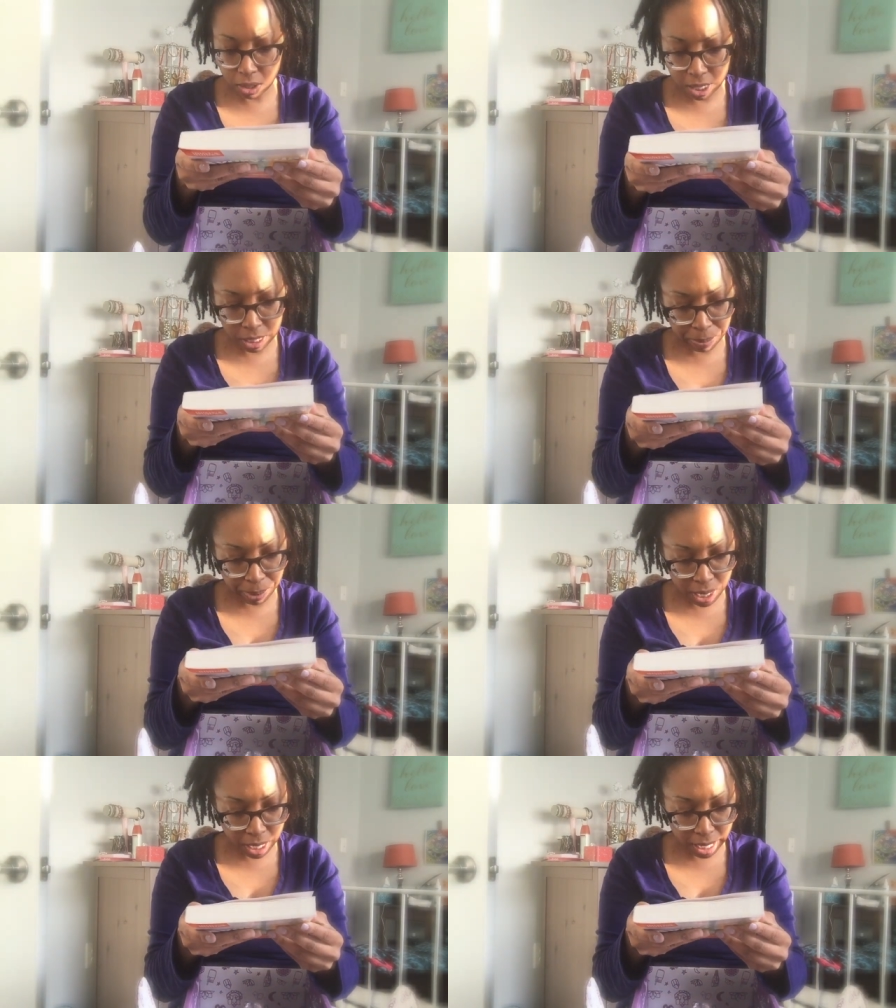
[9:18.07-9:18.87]
So this
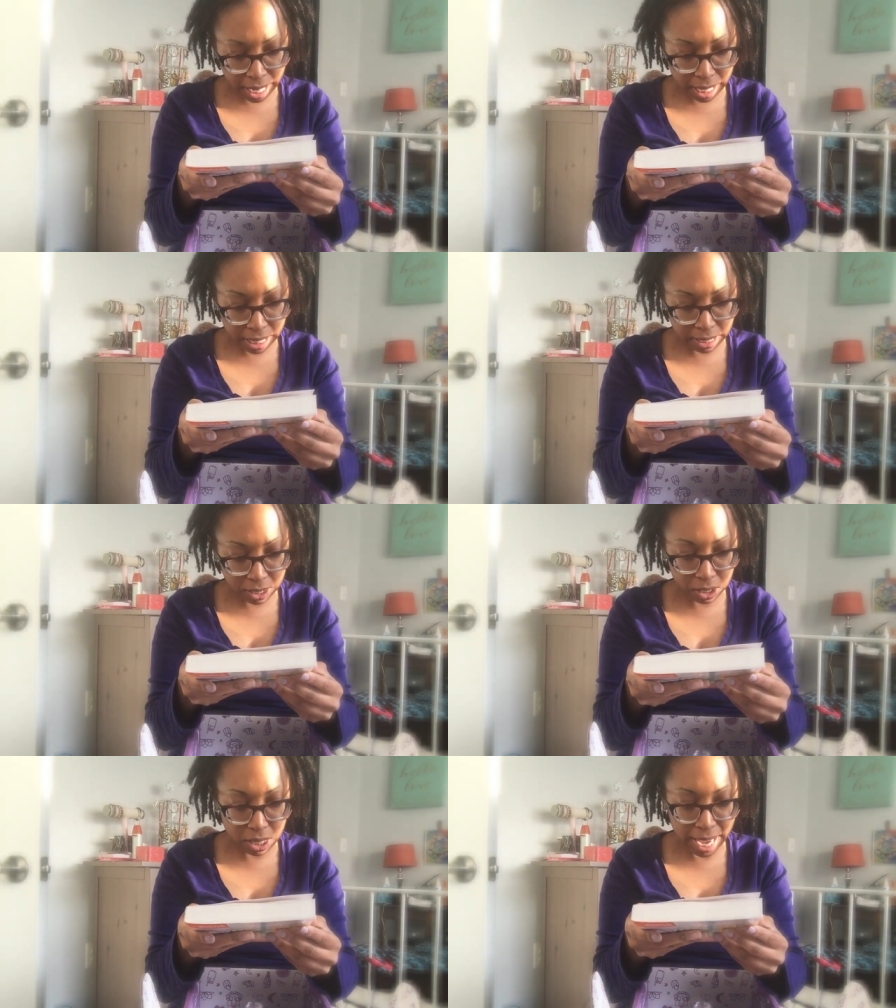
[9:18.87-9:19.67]
book is
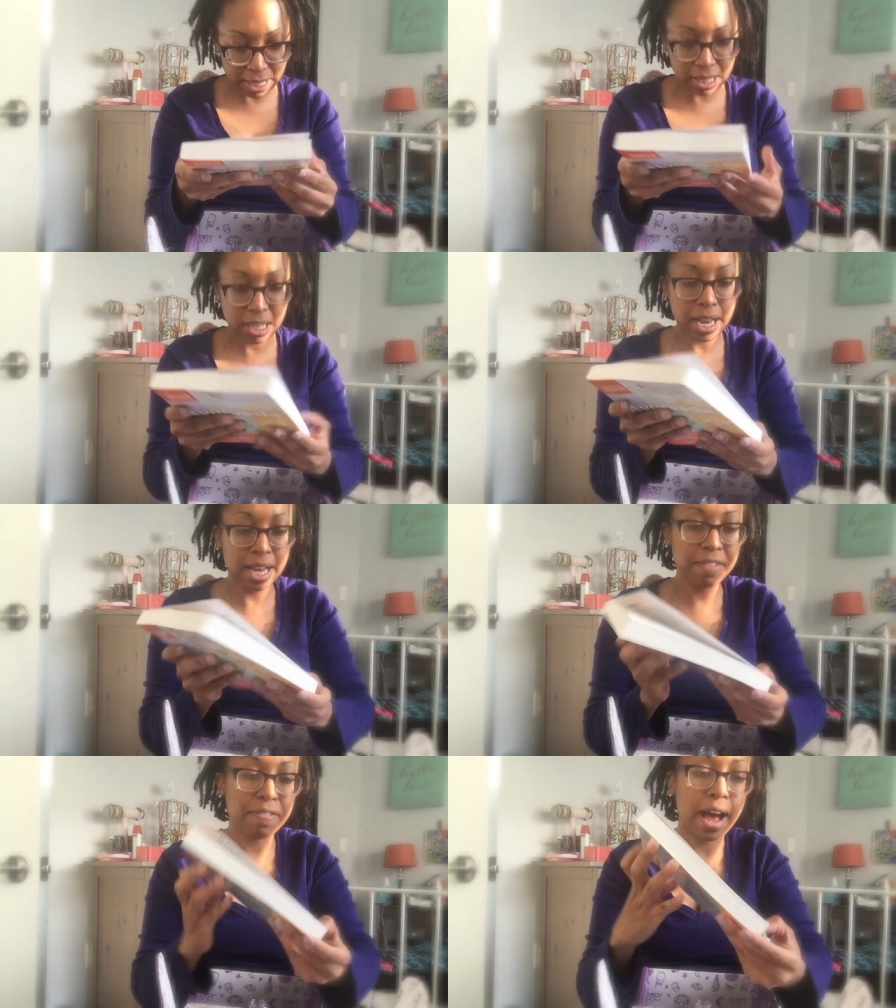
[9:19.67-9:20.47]

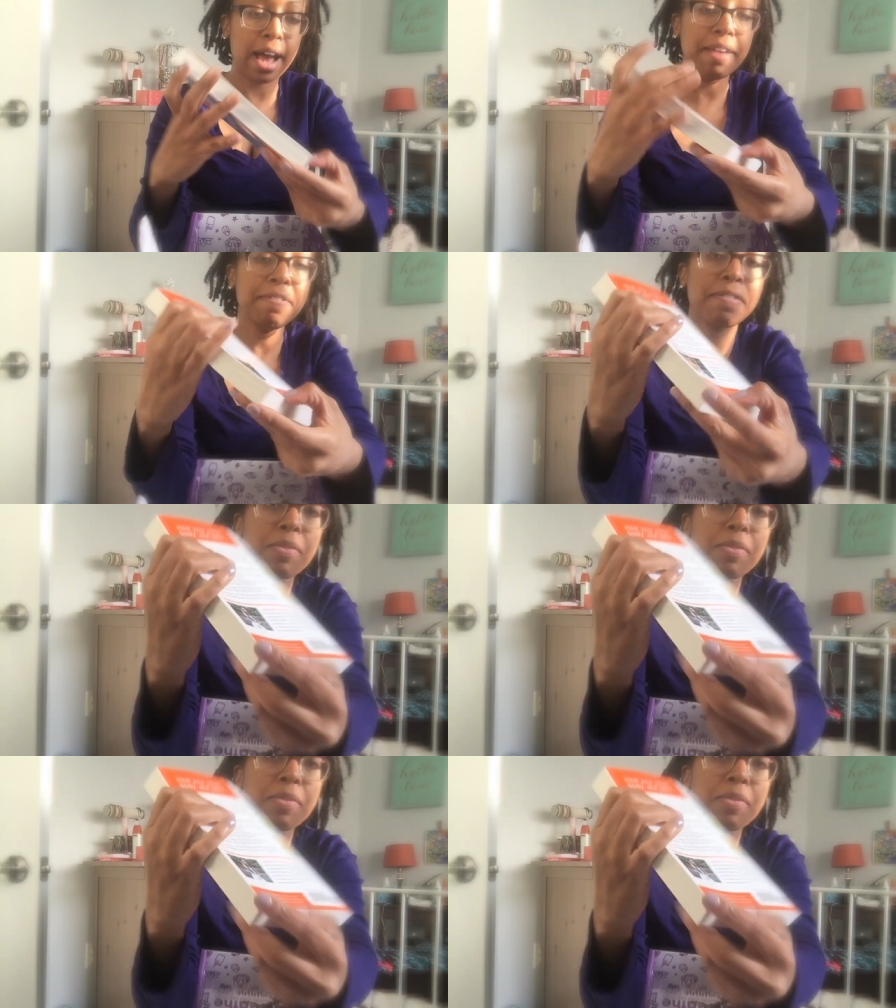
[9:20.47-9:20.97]
$19.95,